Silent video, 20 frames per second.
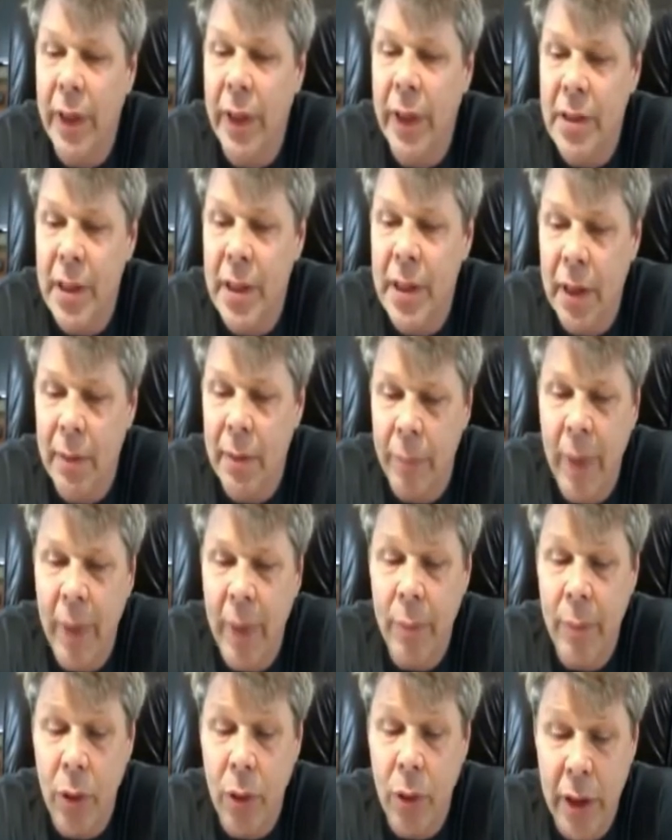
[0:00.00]
things they
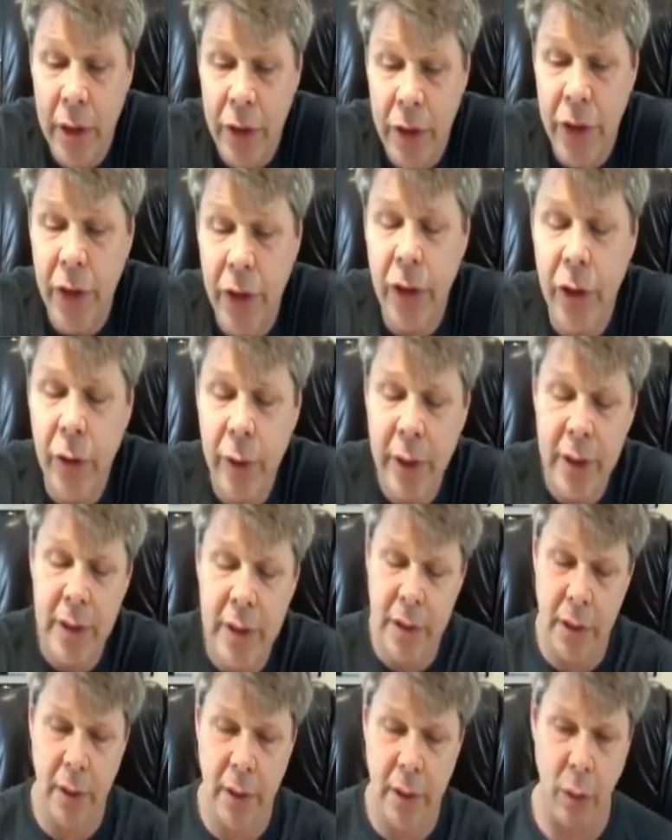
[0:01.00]
people can do
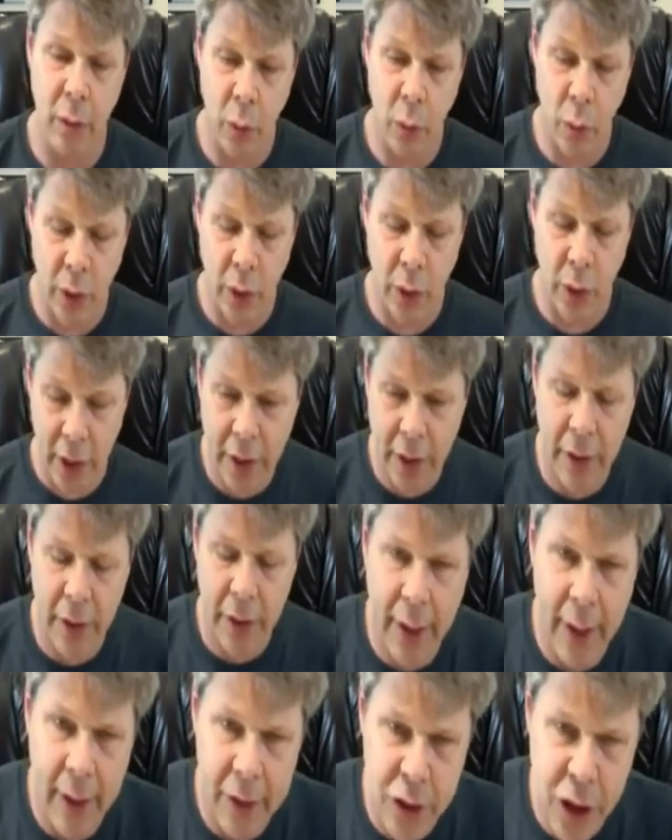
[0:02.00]
is when a
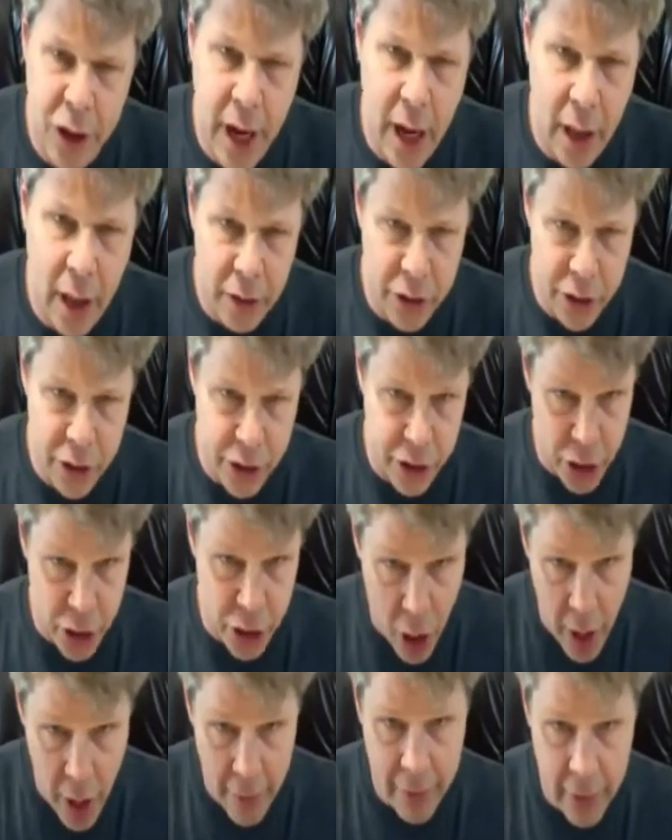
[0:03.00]
100 day challenge is
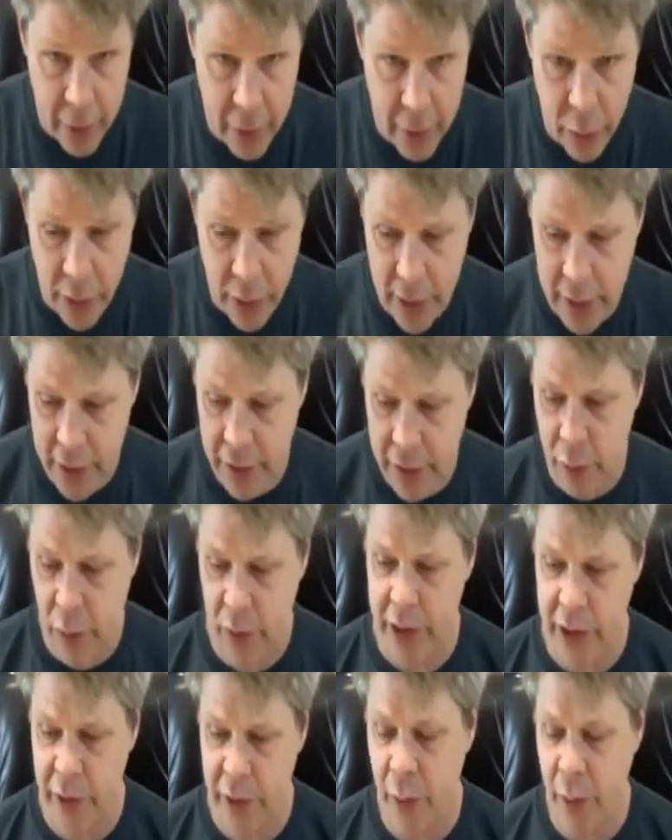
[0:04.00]
offered when it's
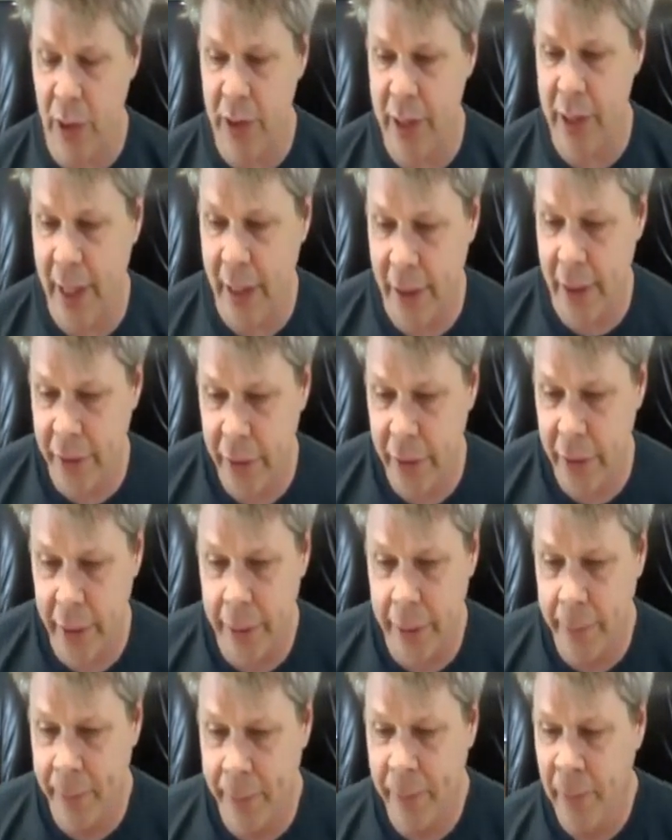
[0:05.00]
when it's presented to
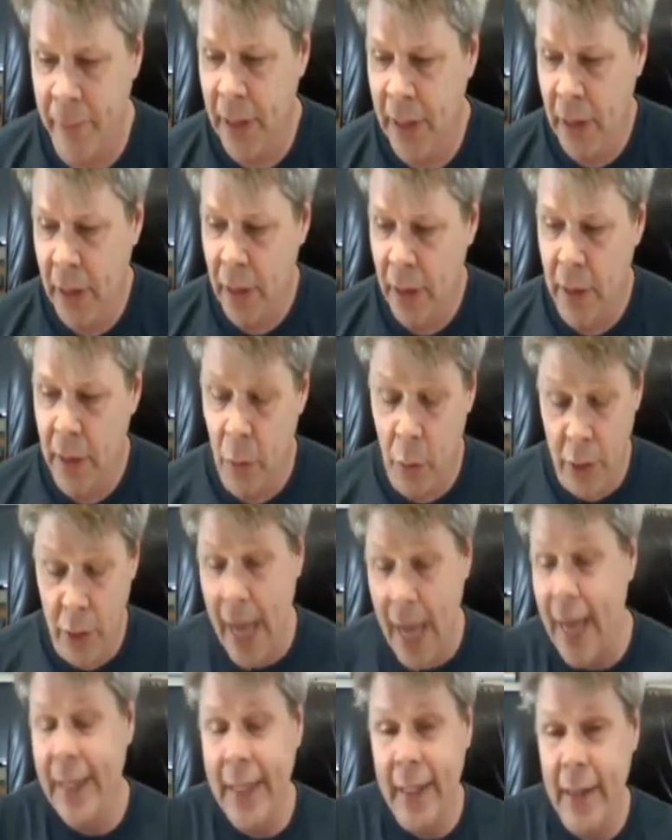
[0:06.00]
you. When
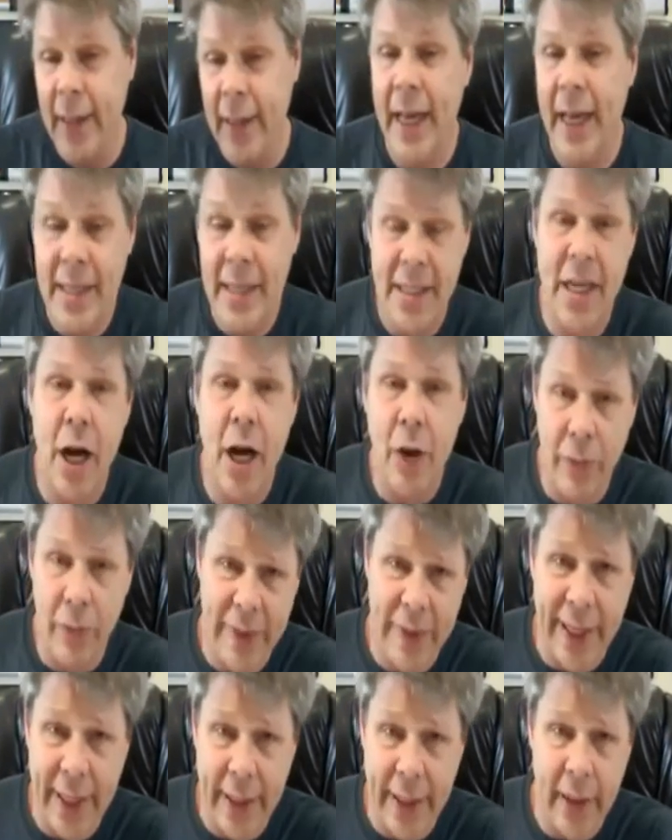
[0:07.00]
I did it, I
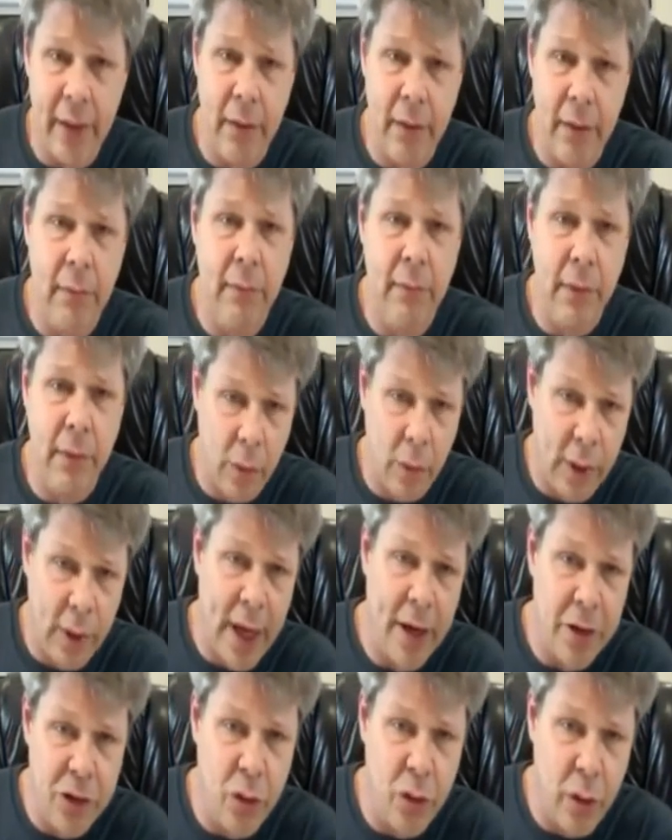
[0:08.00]
self did it. You know,
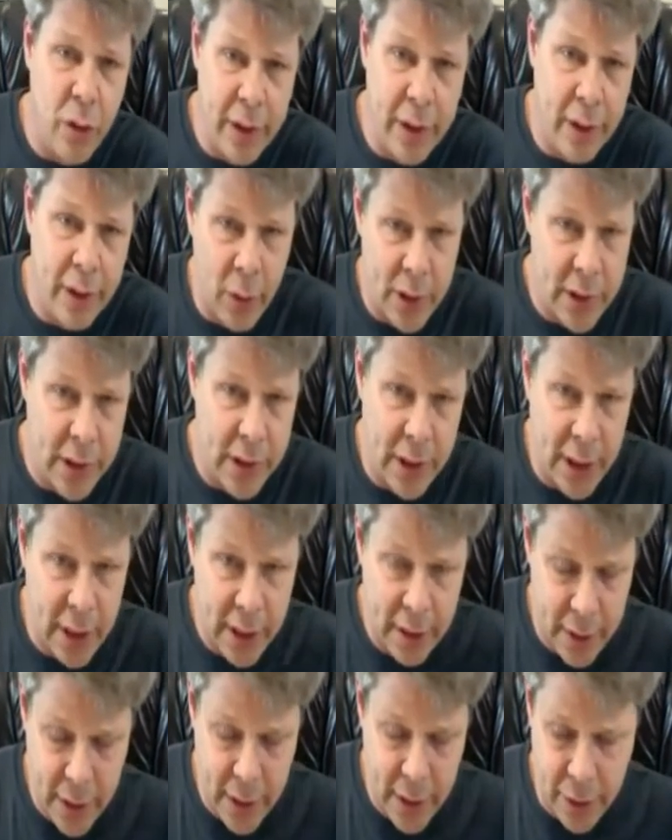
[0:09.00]
when I joined, there wasn't
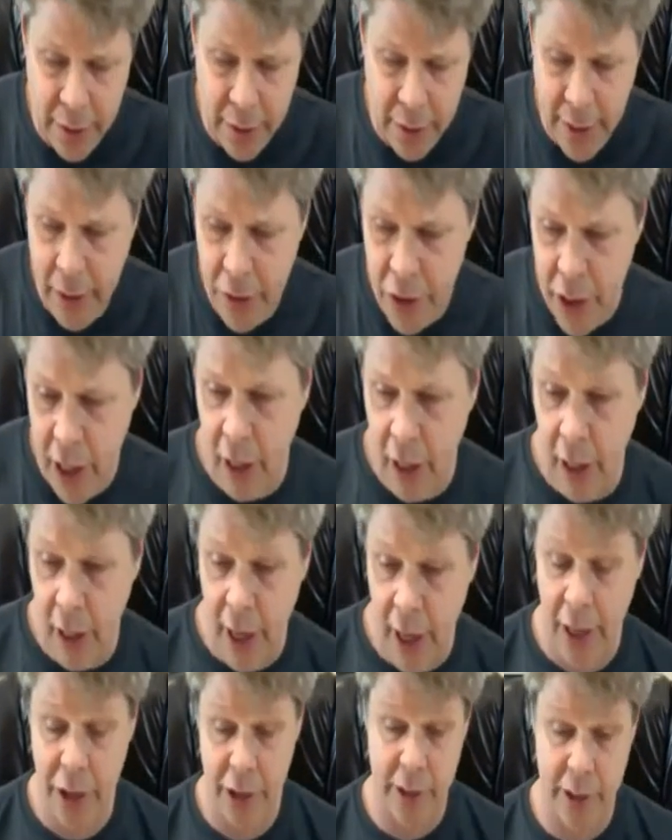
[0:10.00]
a 100 day
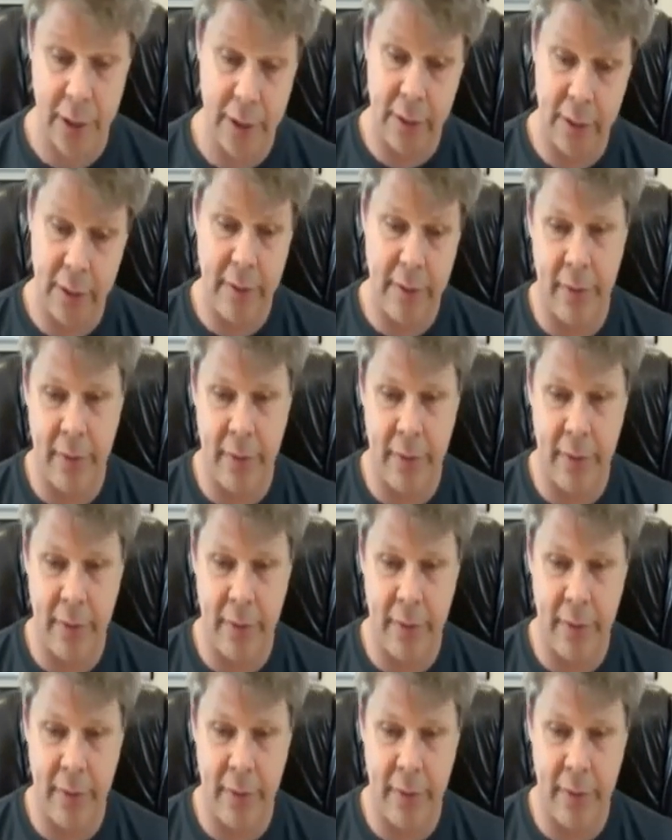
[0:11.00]
challenge. I just